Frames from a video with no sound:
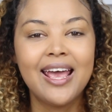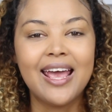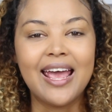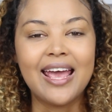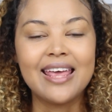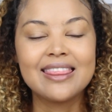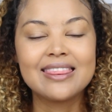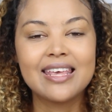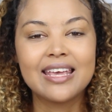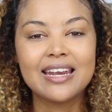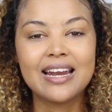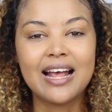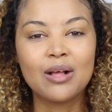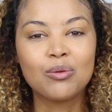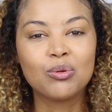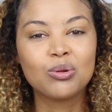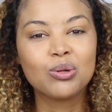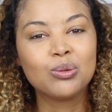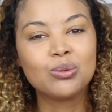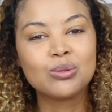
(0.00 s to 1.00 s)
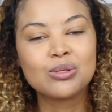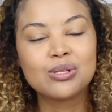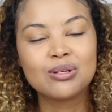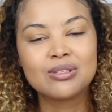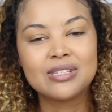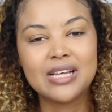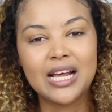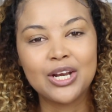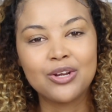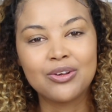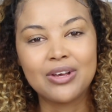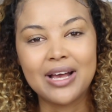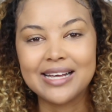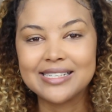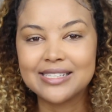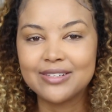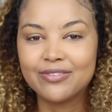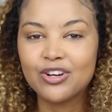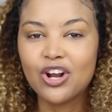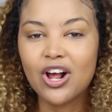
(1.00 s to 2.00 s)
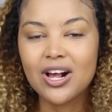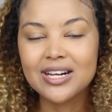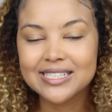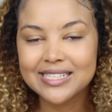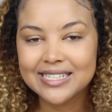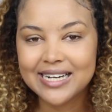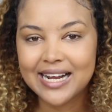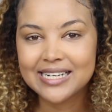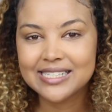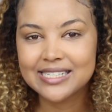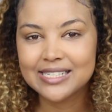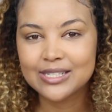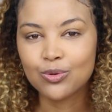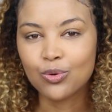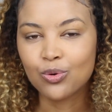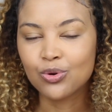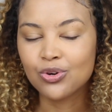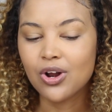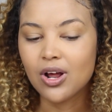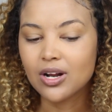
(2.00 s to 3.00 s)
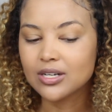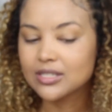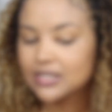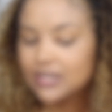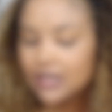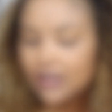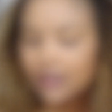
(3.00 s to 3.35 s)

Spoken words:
And then I will also tell you guys if it oxidizes or not.